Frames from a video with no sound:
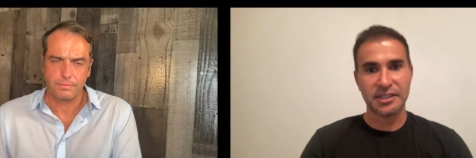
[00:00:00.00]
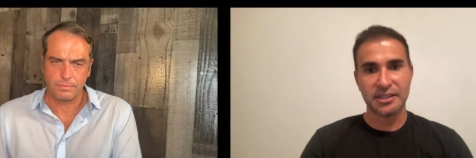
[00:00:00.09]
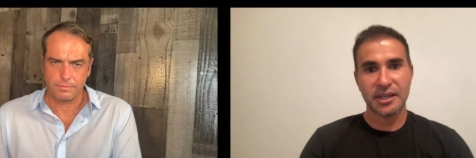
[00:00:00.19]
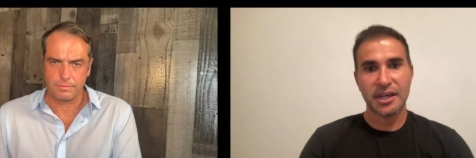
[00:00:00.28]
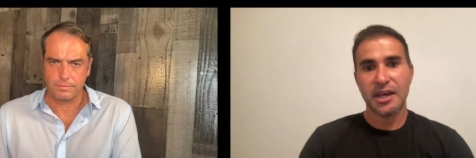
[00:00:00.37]

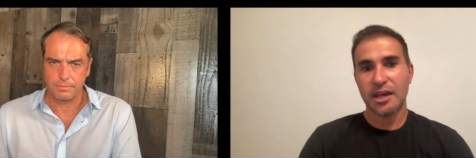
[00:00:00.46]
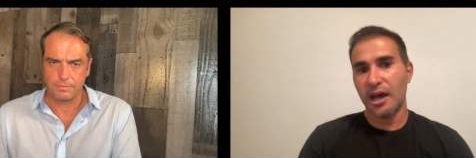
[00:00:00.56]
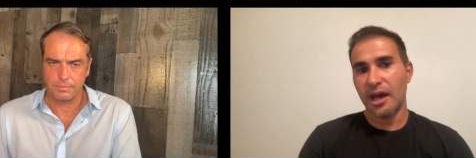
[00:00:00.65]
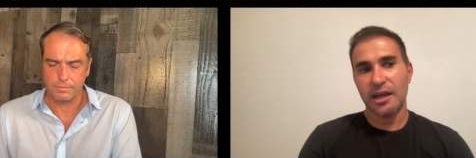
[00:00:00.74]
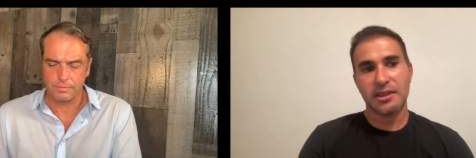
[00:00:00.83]
Speaker 1: And
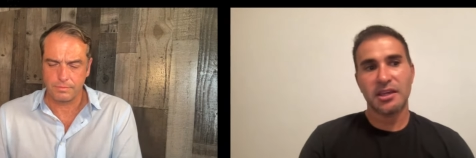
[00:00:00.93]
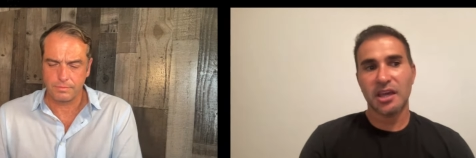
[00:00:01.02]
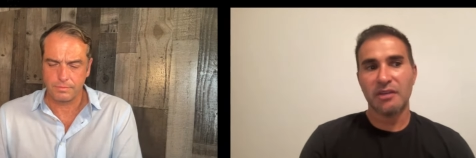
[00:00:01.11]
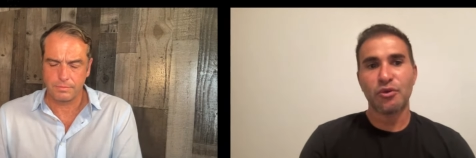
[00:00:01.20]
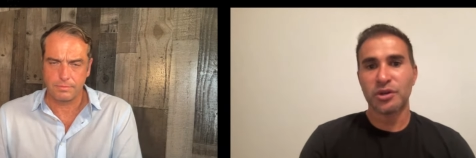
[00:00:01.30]
I think
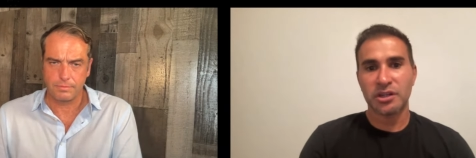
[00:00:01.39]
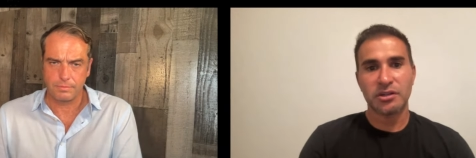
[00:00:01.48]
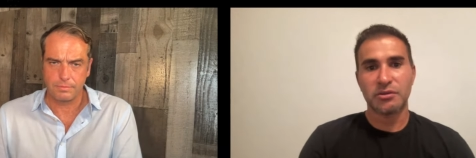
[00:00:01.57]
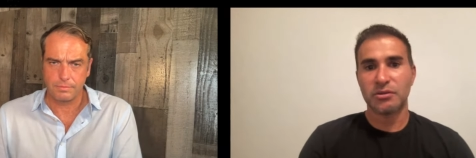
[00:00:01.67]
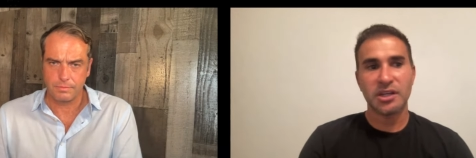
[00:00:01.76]
everyone can
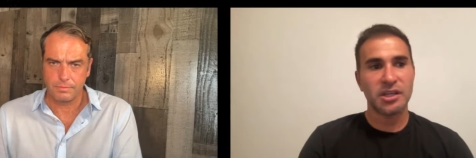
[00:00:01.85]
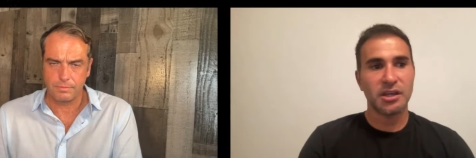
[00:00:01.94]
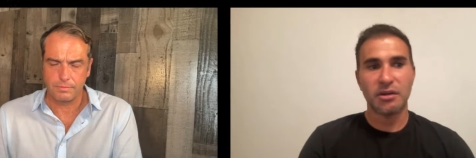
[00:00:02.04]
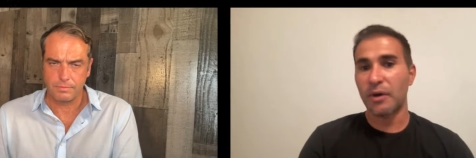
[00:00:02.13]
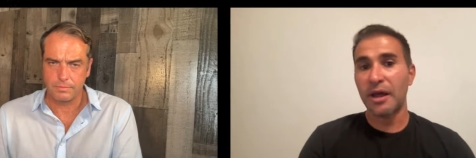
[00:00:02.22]
agree
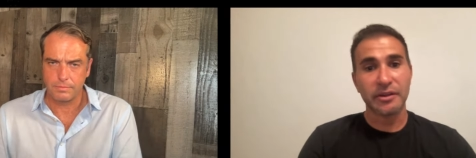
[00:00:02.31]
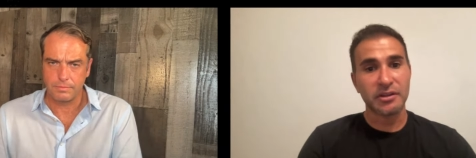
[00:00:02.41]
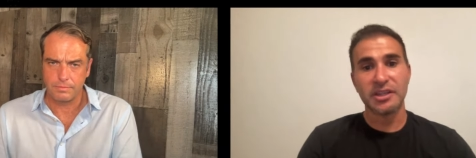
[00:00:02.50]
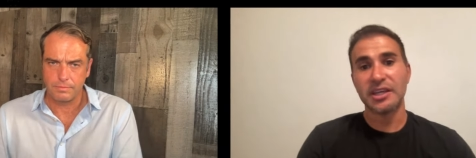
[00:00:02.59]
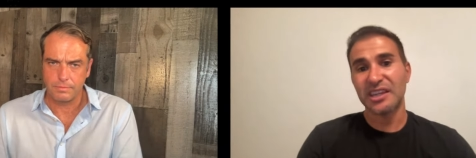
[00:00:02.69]
around the
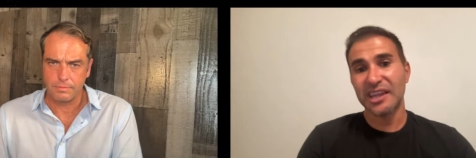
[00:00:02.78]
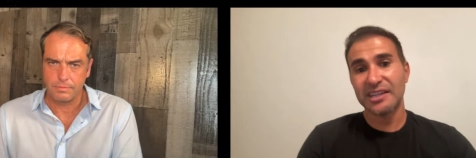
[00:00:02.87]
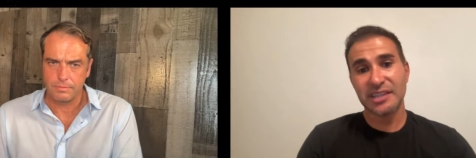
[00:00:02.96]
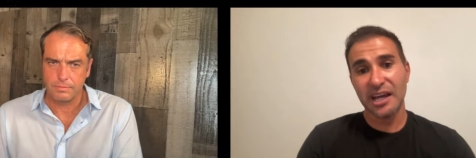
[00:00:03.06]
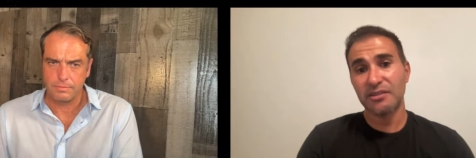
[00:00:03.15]
league,
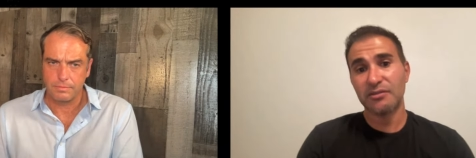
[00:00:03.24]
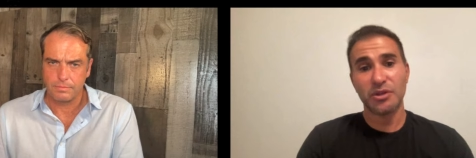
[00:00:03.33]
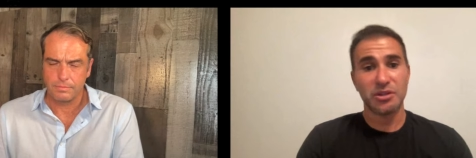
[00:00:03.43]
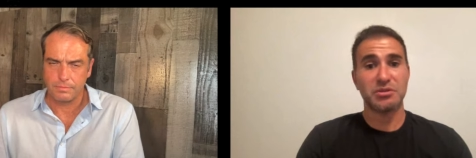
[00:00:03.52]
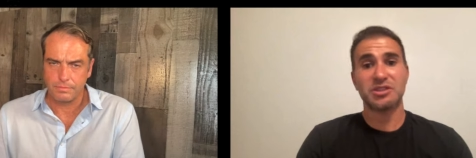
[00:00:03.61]
that's kind of
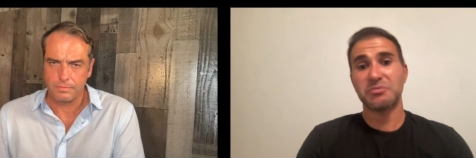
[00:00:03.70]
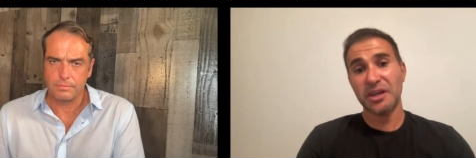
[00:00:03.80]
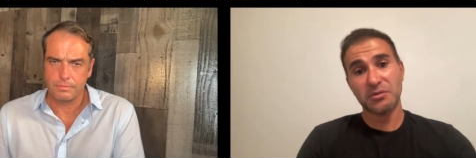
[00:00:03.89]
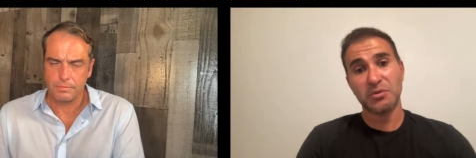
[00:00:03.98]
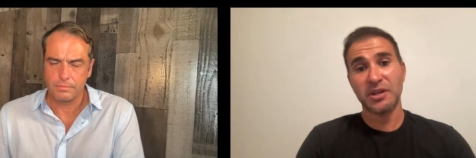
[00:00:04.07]
what you
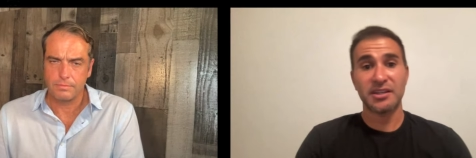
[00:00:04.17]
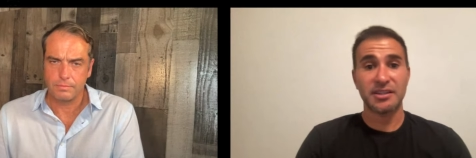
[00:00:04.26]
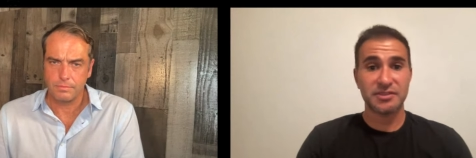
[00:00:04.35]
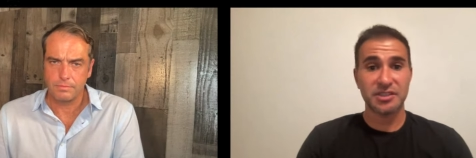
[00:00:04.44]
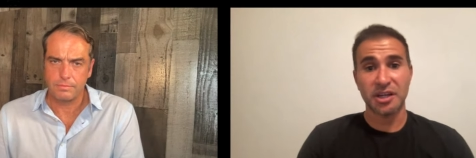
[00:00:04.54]
expect when L A
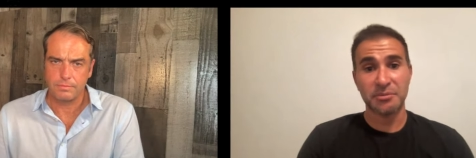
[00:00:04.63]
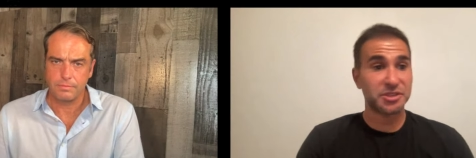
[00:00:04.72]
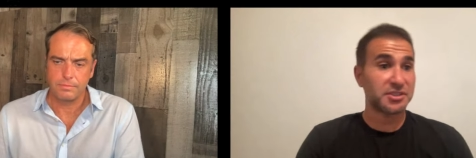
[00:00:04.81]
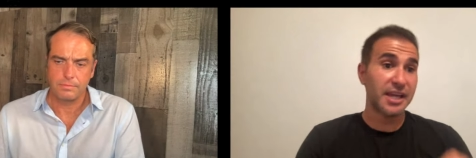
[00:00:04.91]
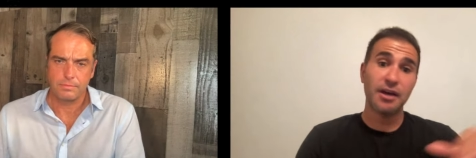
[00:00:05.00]
F C comes
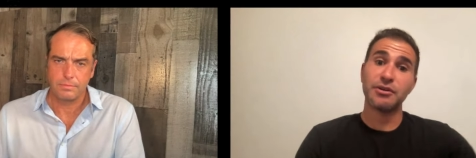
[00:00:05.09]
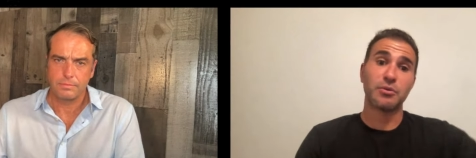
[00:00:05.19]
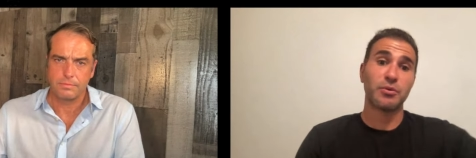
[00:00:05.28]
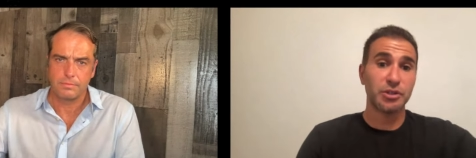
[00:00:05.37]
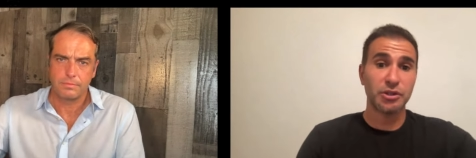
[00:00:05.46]
to town or
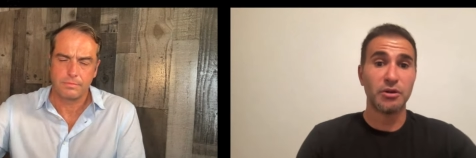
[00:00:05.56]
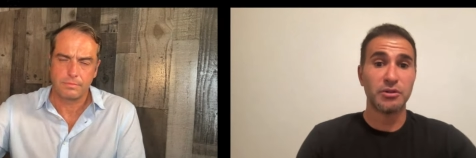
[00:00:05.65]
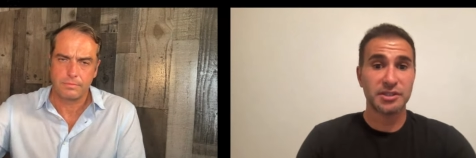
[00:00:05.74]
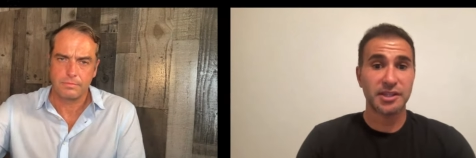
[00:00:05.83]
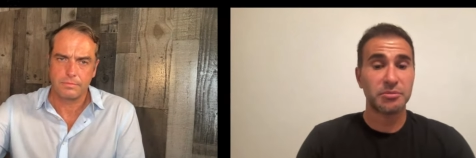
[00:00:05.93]
when you go
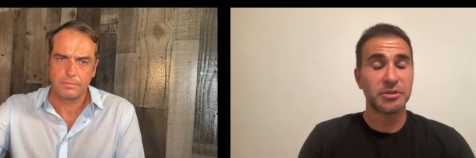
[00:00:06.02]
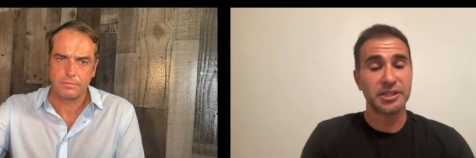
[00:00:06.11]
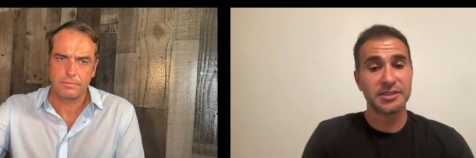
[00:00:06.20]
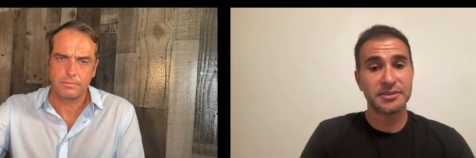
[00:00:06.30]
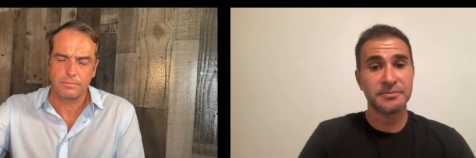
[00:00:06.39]
into their
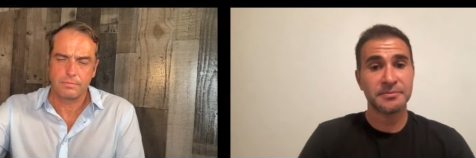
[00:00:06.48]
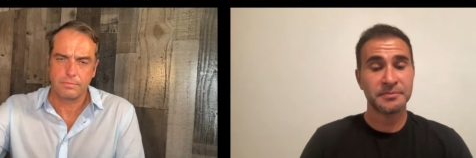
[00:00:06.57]
place.